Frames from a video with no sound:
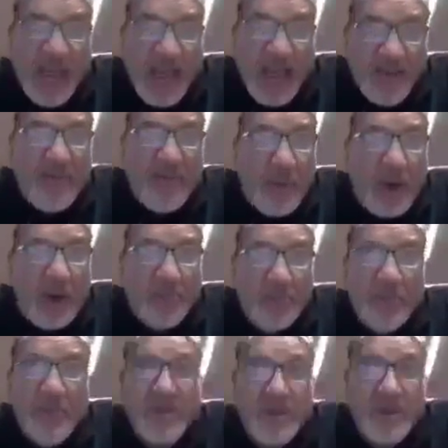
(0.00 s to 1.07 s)
We have
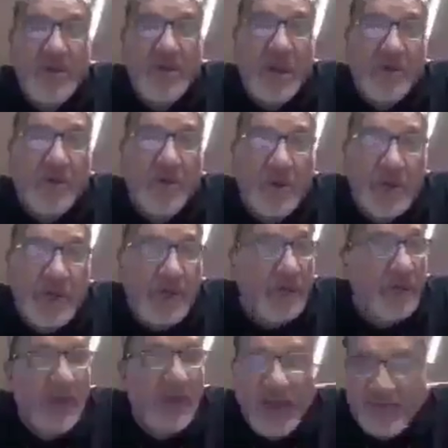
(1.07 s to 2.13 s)
apartments in
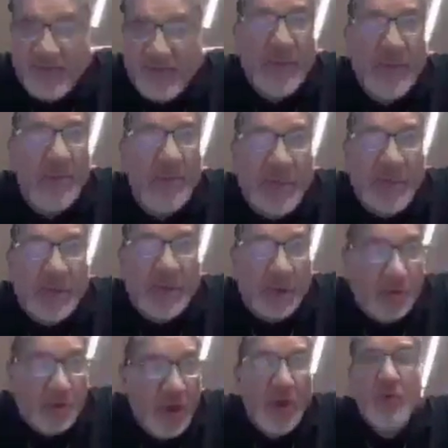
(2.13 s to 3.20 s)
Santorini. We have them in
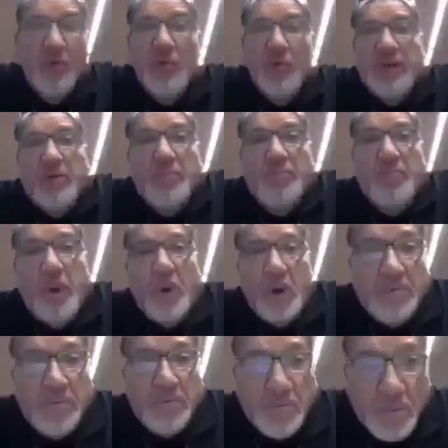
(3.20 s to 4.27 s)
Mykonos. We could
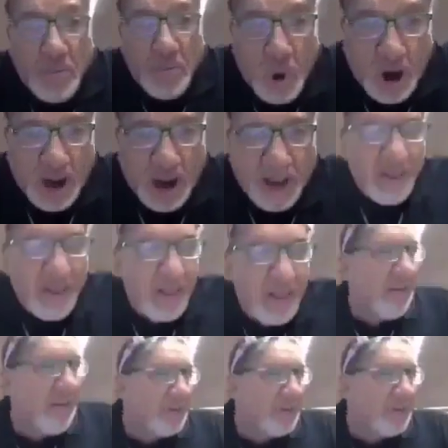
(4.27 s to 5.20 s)
bought more.